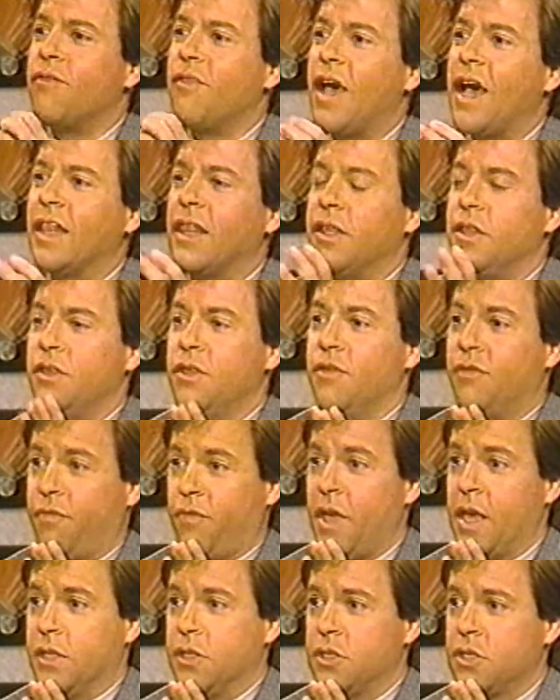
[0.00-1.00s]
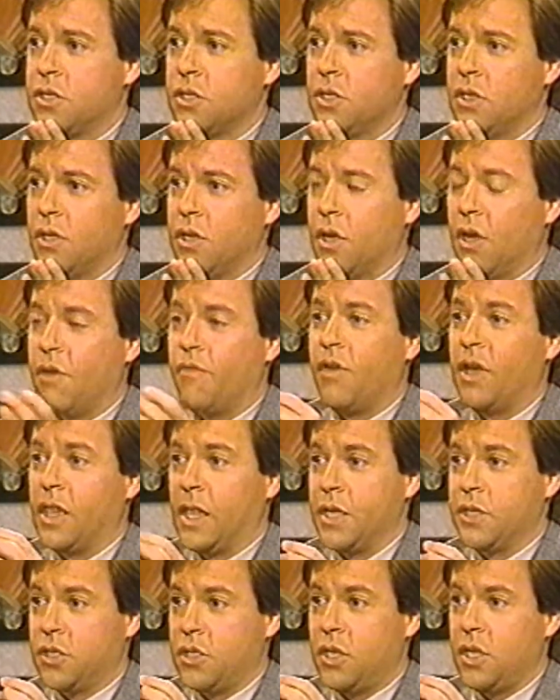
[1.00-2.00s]
a valid defense of
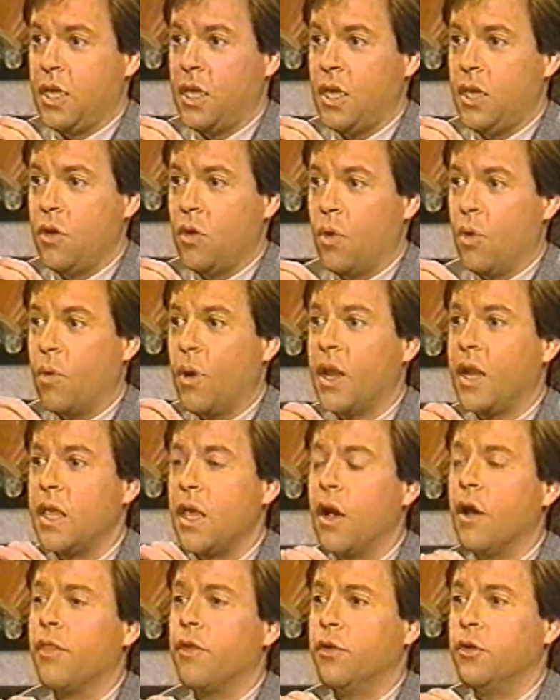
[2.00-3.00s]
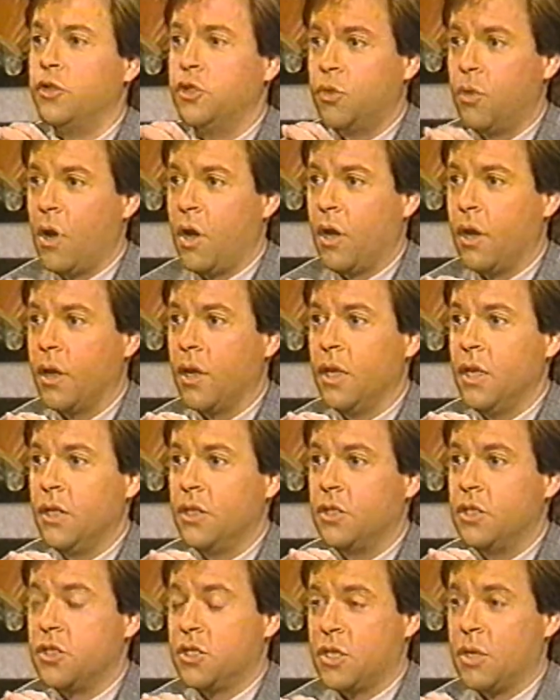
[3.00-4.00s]
LSD or any other drug
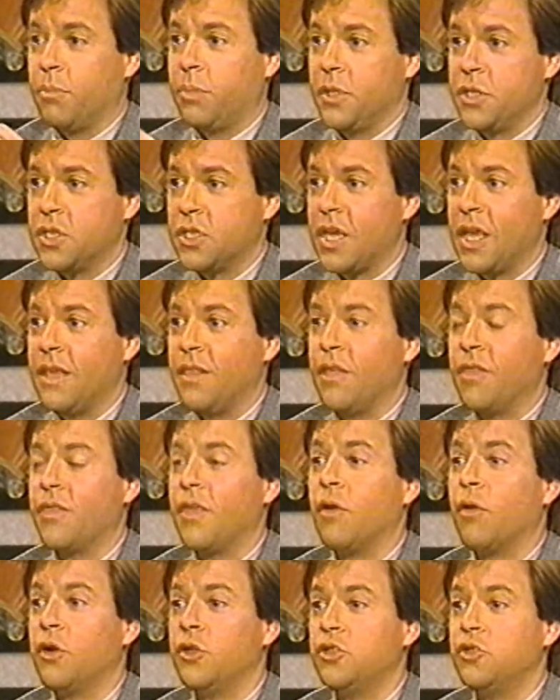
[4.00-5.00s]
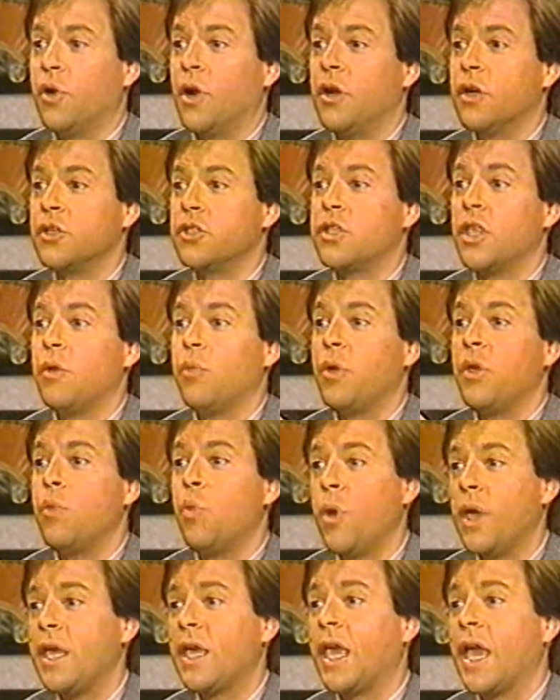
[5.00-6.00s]
to simply say that there are drugs
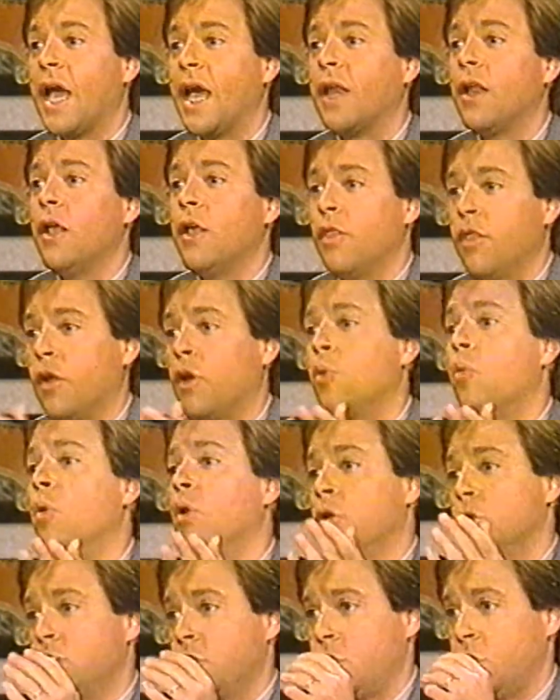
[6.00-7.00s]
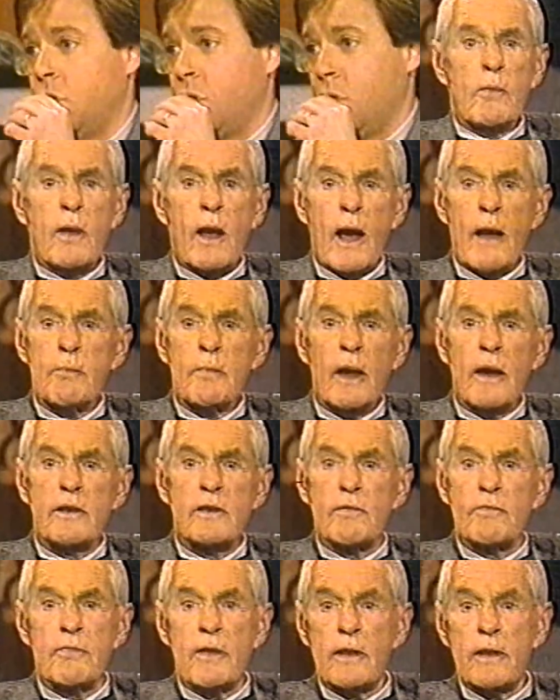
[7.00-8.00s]
that are worse. the way, I'm
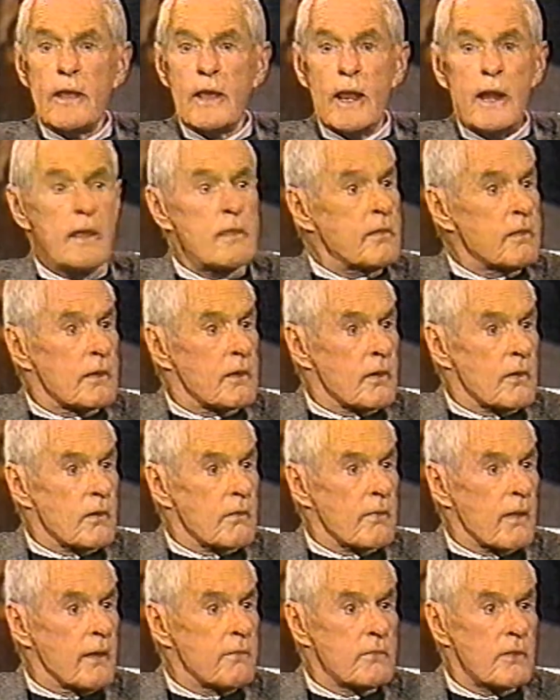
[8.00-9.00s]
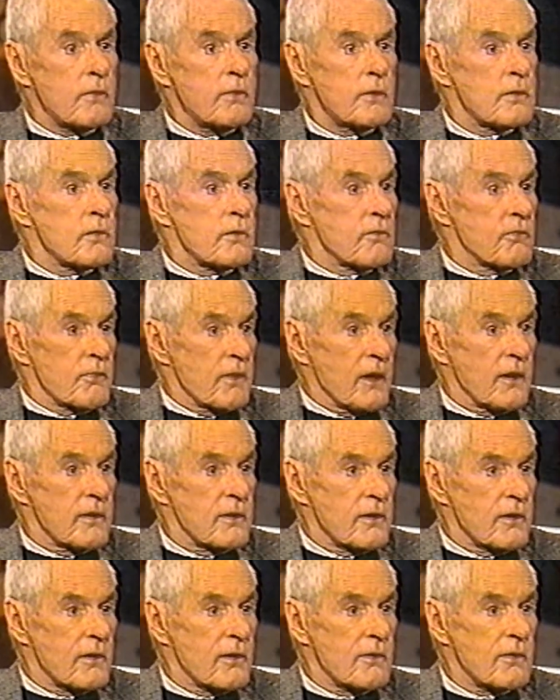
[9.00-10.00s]
not defending anything here. I have nothing to
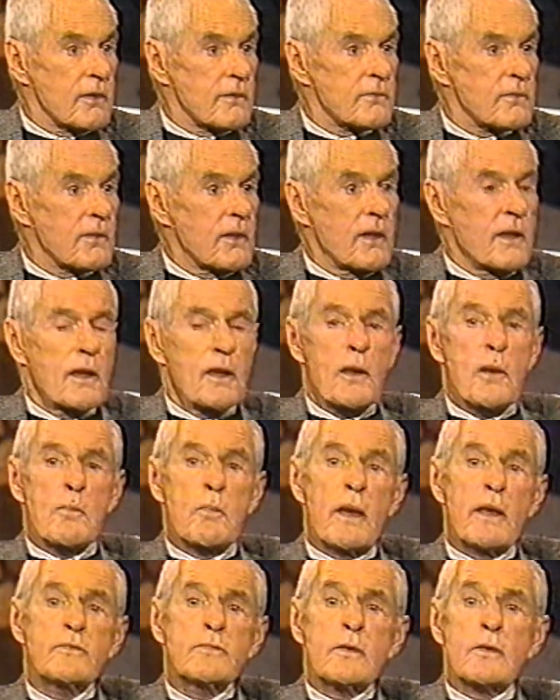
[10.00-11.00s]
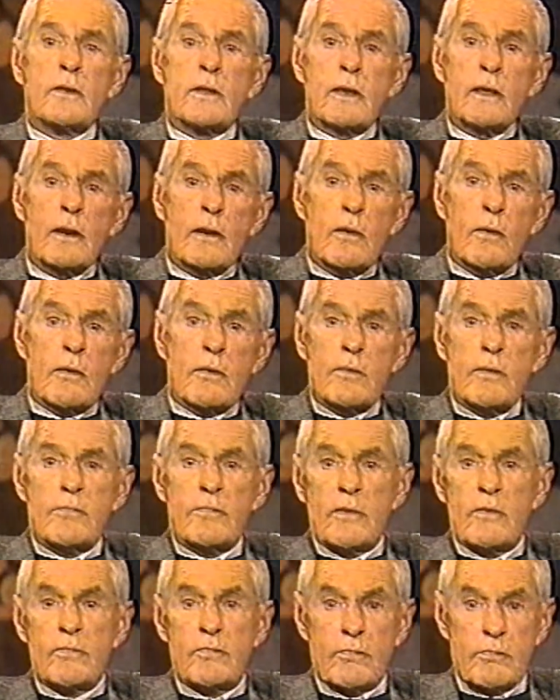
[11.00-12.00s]
defend here. Basically, you know,
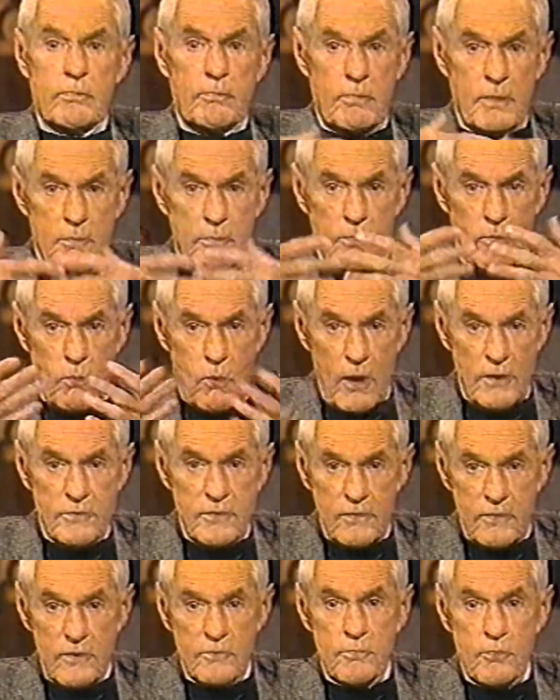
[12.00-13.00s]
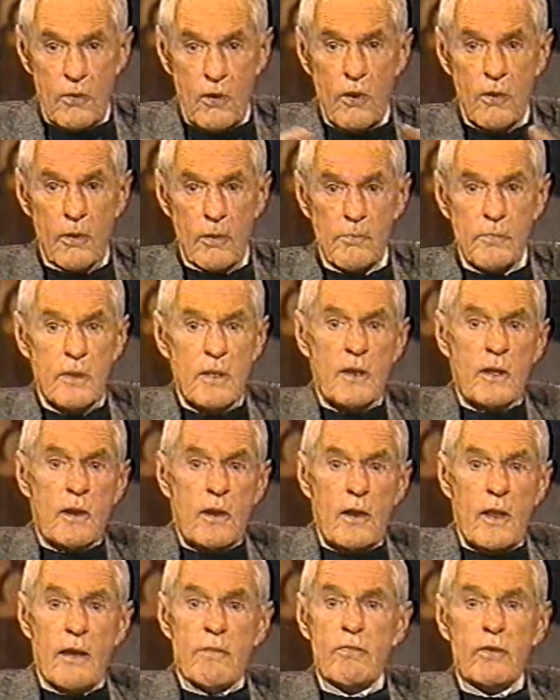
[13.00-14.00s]
if people watching this program
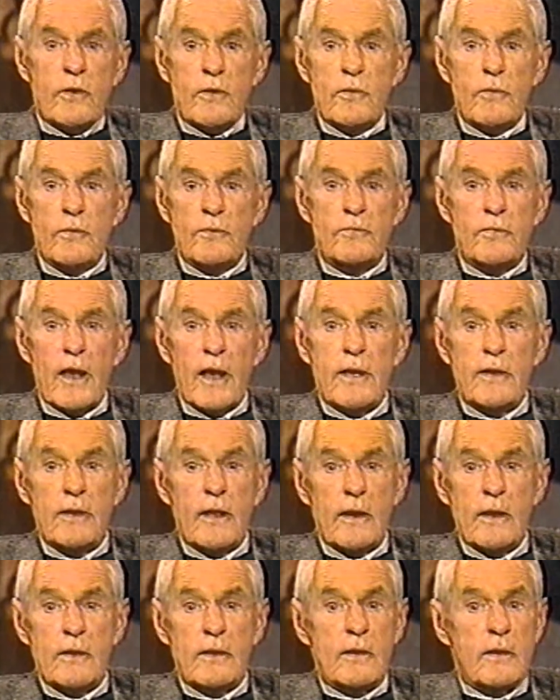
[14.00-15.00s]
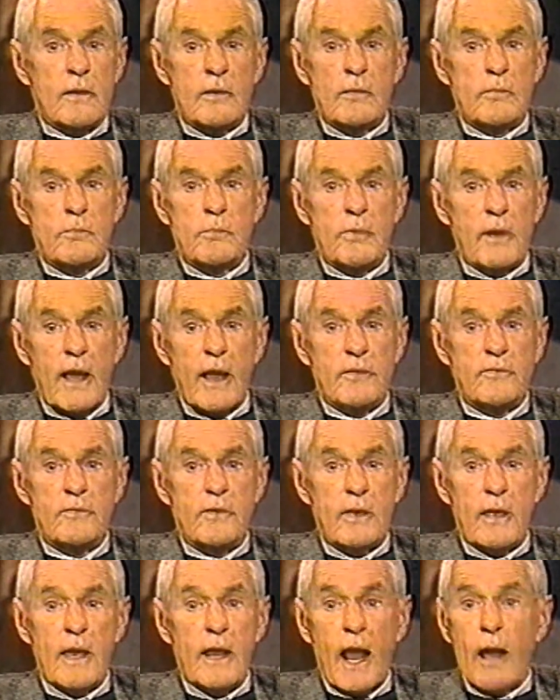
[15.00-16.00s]
never use psychedelic
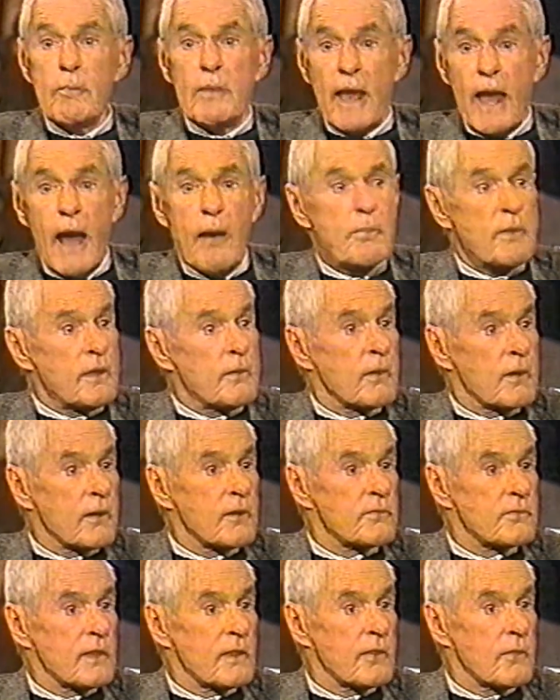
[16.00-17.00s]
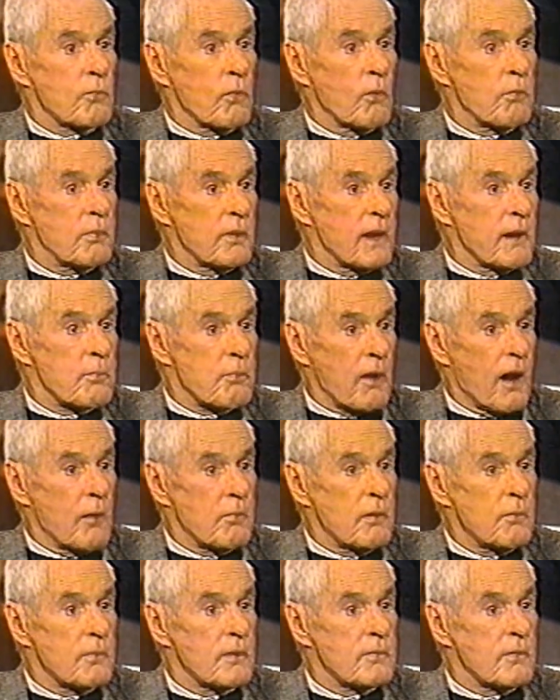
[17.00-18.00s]
plants again, I'll be happy, because then there won't be any
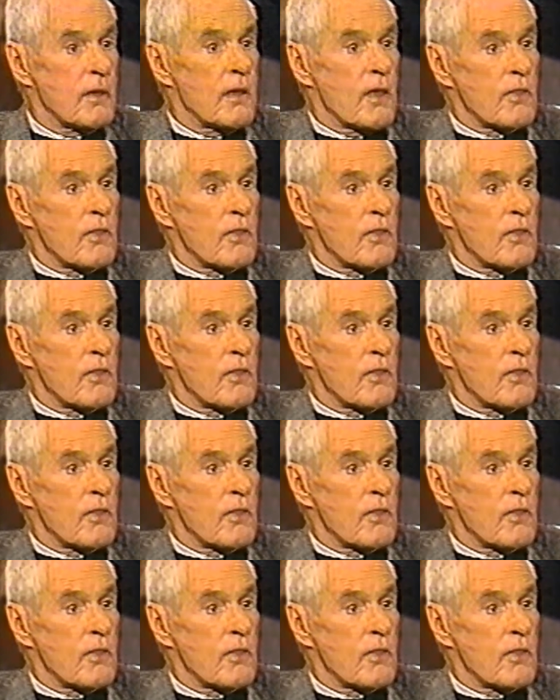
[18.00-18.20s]
problem, and